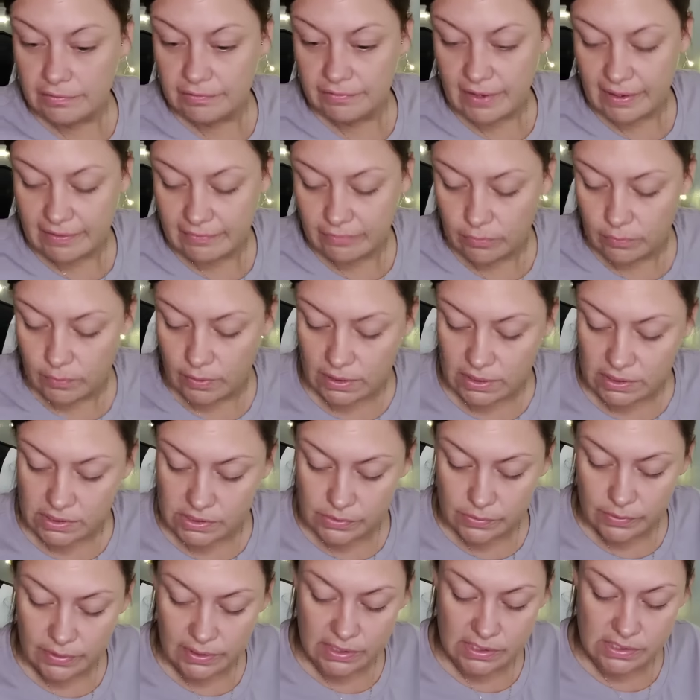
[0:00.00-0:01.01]
Five of
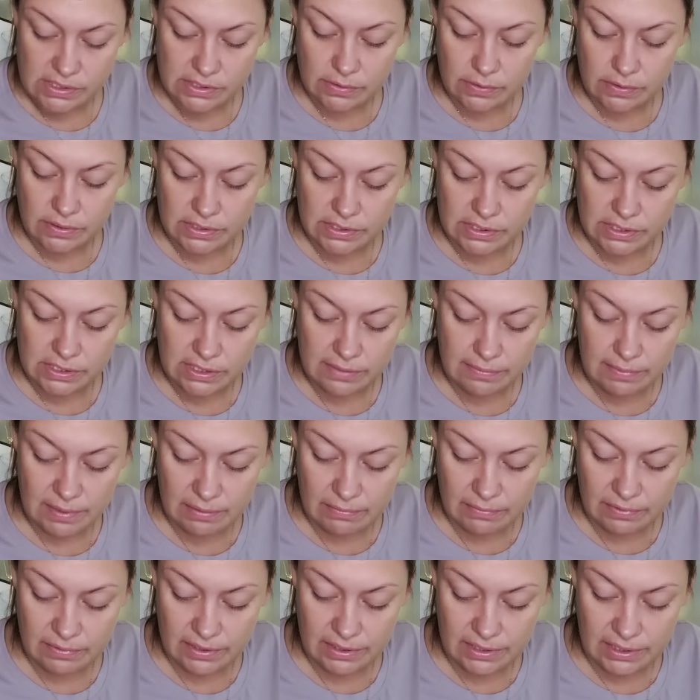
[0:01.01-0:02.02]
Wands, Queen of Swords could have
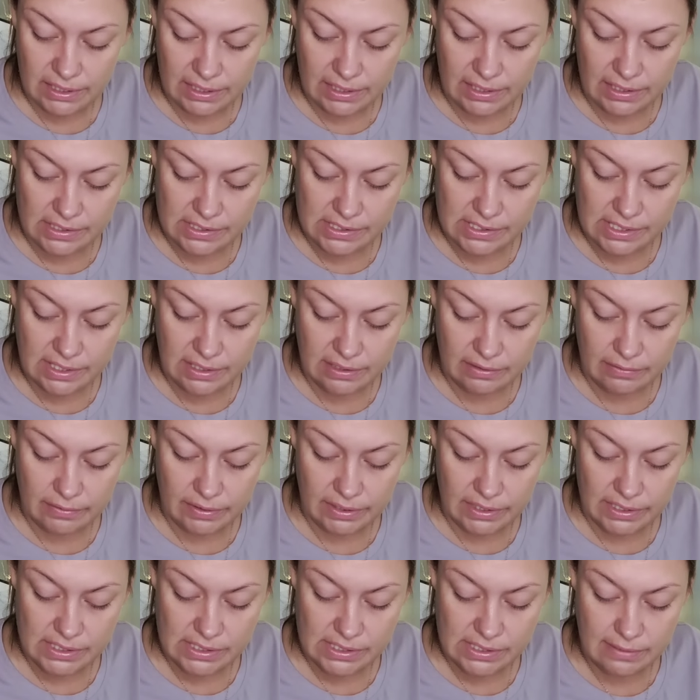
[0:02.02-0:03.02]
been with an air sign,
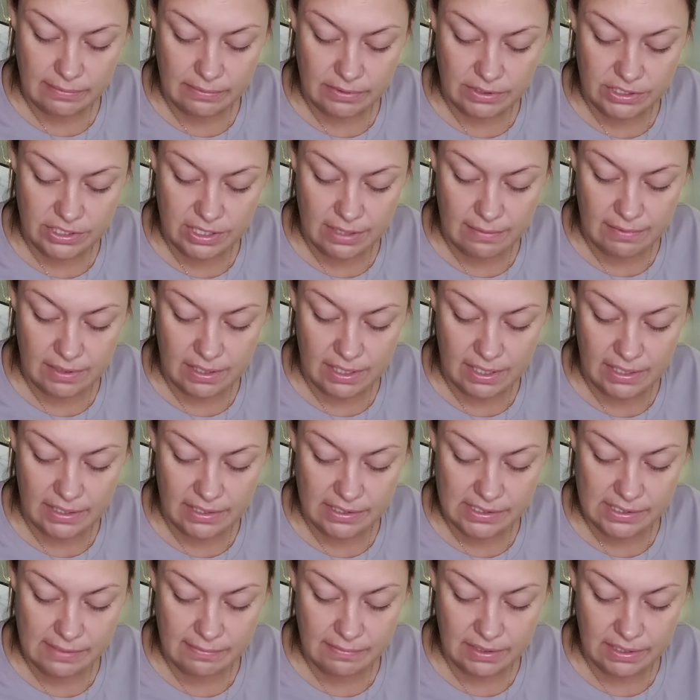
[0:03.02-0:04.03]
Aquarius, Libra, Gemini,
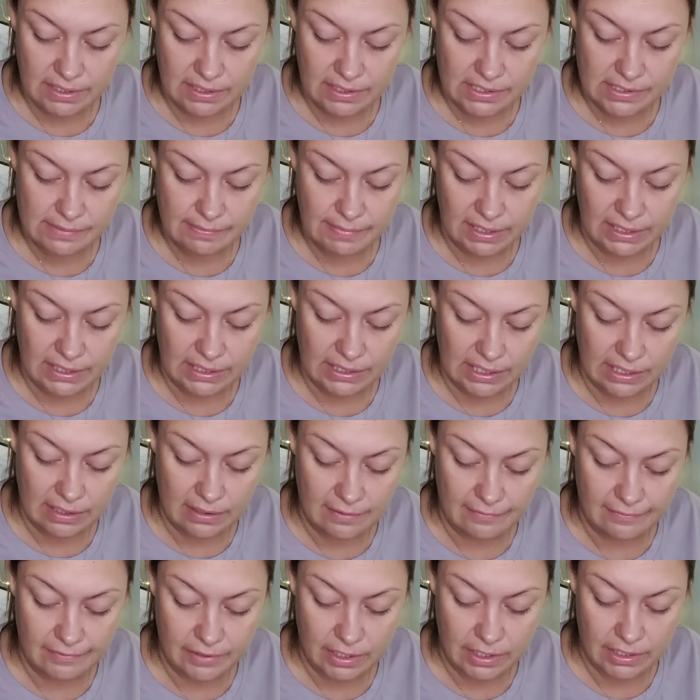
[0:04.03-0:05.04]
or somebody here is making a
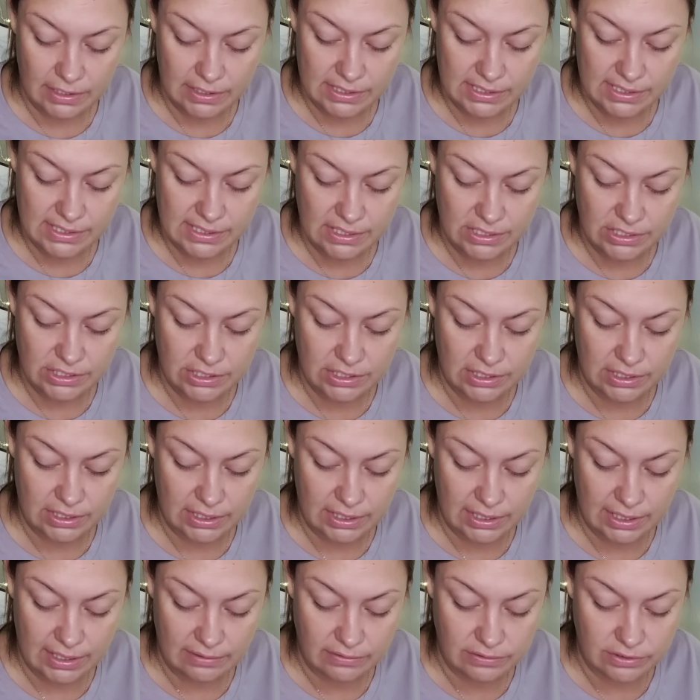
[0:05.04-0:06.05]
head over heart decision to
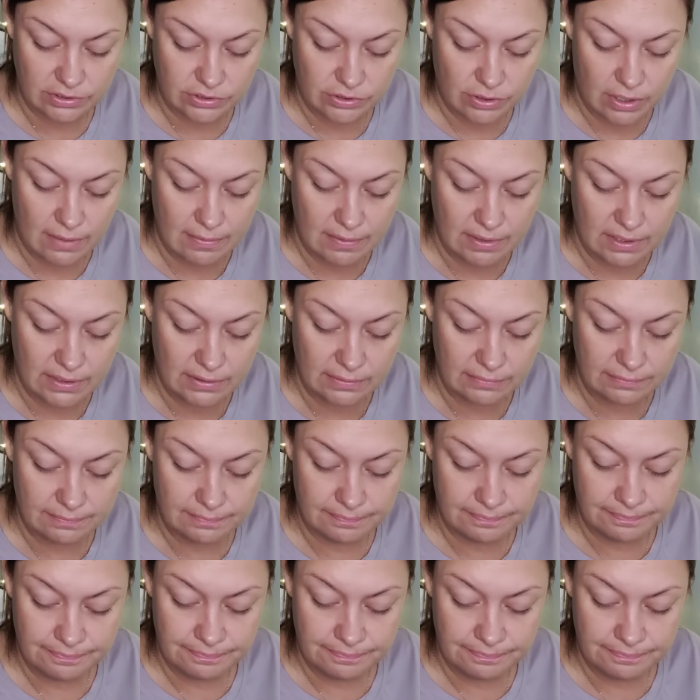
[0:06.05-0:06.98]
cut out the drama